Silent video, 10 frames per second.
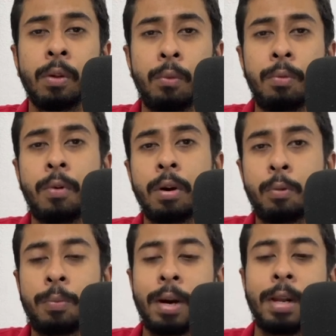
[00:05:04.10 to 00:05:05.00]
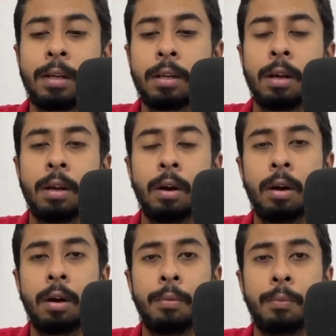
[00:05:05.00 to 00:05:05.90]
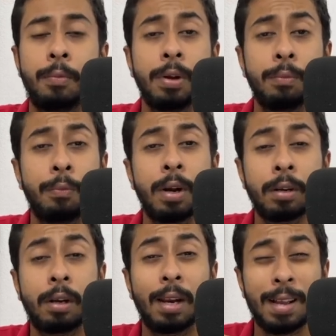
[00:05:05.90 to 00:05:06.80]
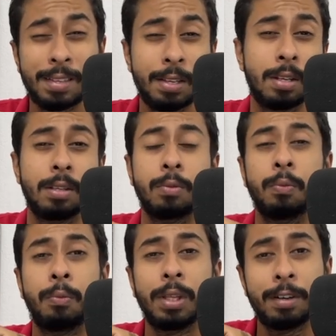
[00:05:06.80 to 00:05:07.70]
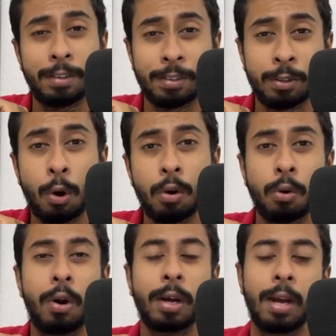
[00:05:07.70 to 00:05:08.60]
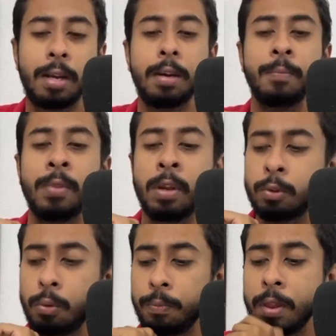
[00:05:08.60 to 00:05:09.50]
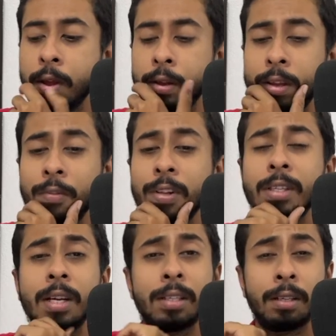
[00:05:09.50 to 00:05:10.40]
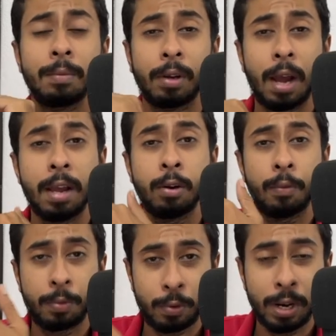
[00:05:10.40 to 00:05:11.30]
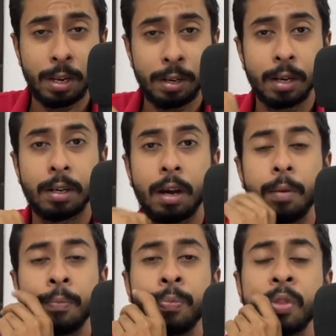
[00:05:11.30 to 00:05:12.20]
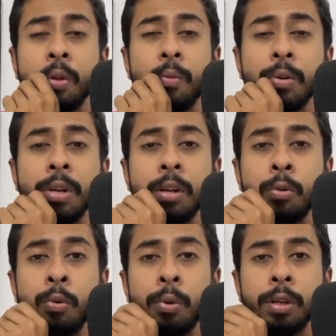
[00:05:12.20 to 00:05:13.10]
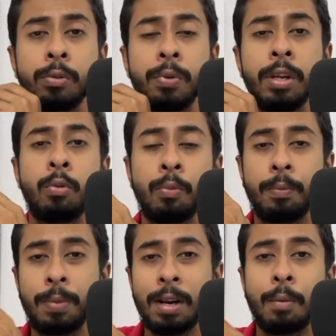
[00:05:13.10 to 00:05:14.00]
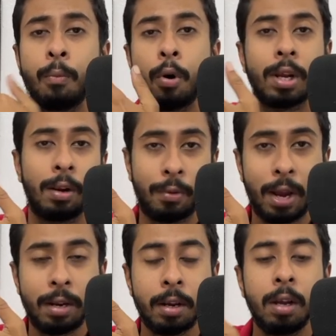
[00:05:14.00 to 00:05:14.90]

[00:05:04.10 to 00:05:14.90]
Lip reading: we want to predict what class it is, whether it is a dog or a cat. So given such kind of training data, what we need to do is we need to build a model, right?